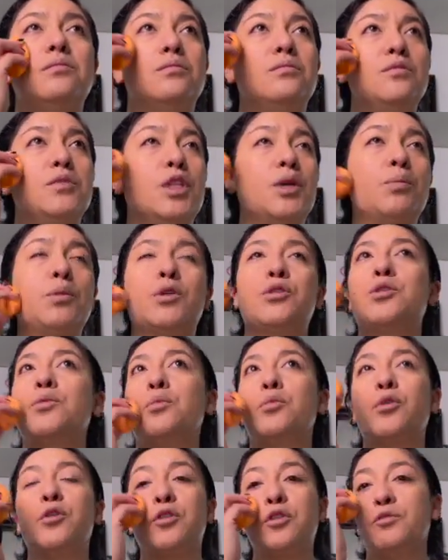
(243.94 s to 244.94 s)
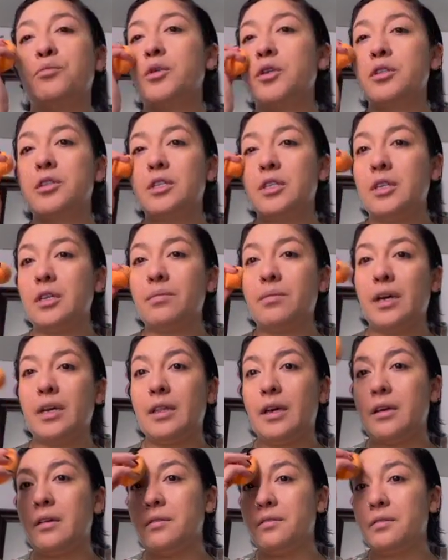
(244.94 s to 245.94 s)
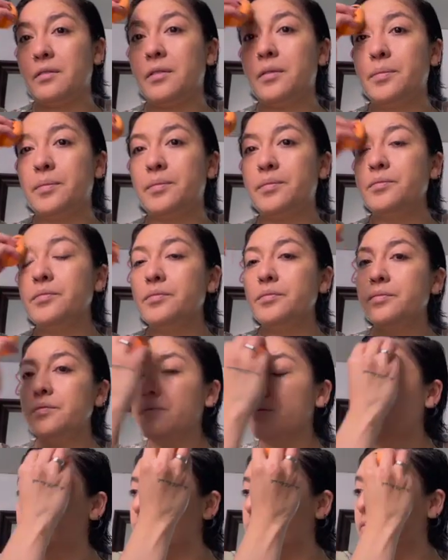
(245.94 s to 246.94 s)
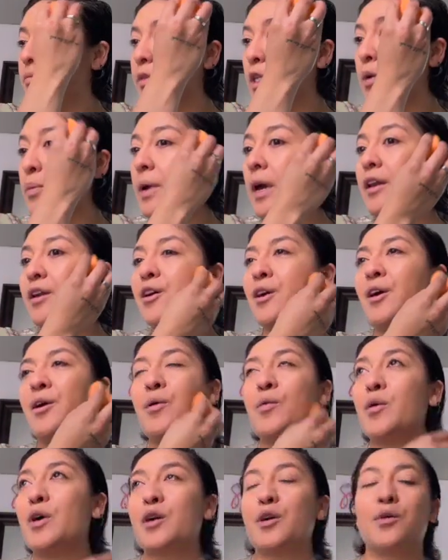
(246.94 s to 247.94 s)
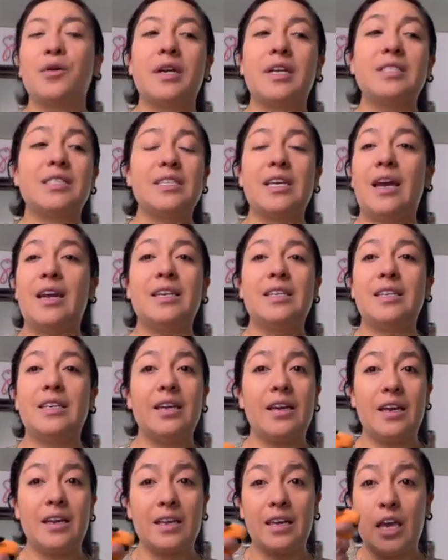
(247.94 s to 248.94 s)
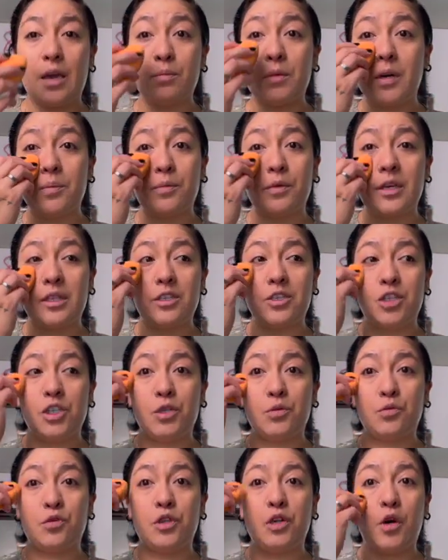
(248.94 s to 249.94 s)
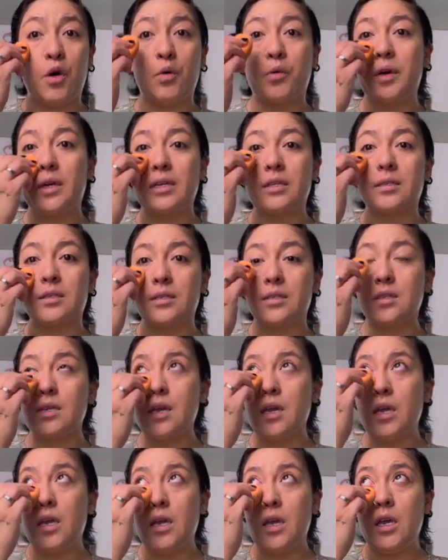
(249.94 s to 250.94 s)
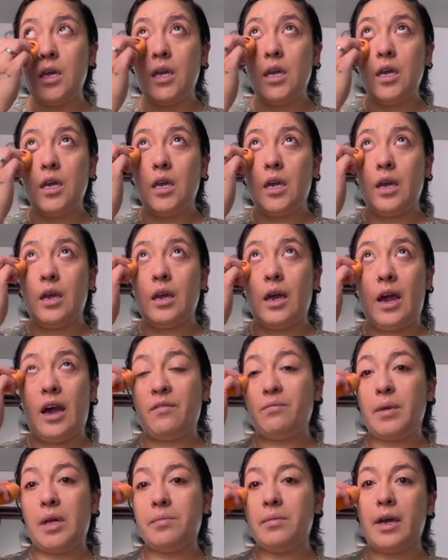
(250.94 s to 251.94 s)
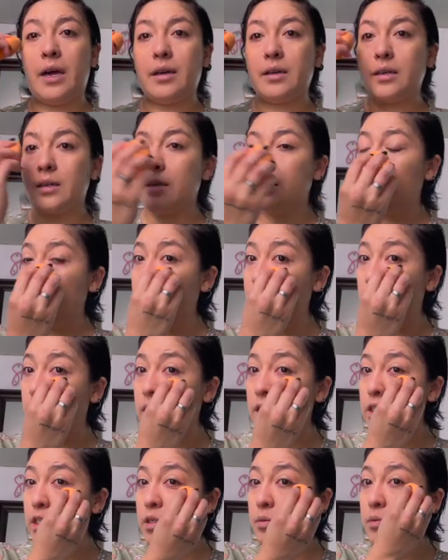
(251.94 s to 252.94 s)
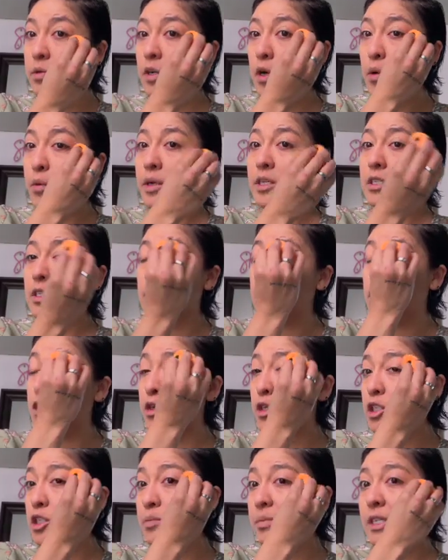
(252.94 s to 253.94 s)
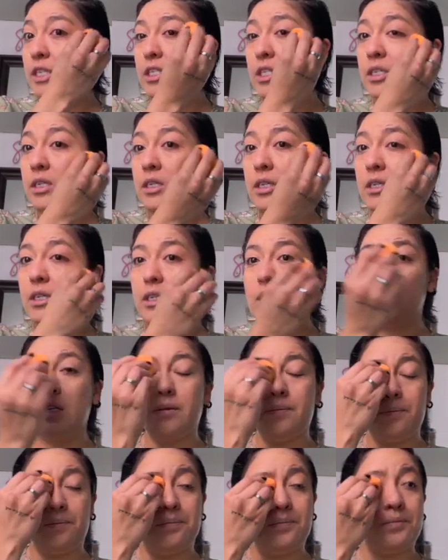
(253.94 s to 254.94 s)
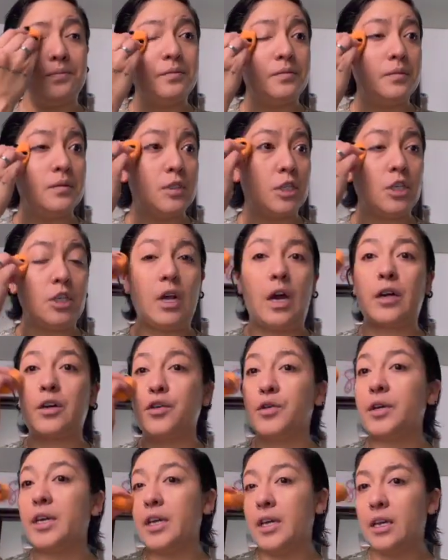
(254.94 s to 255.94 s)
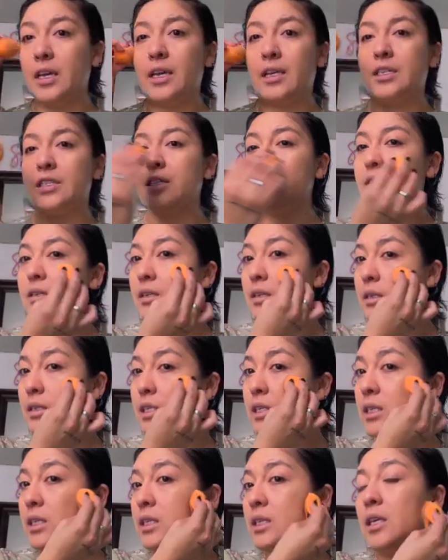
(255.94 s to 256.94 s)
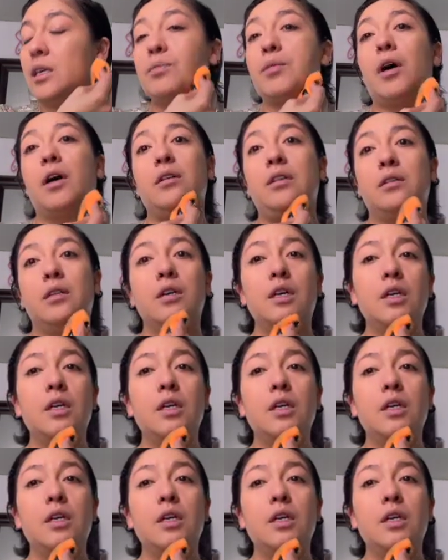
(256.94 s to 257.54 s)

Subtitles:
the most supportive person in my life. No matter what crazy idea I came up with, she would always have my back. She would always encourage me to not quit and to keep on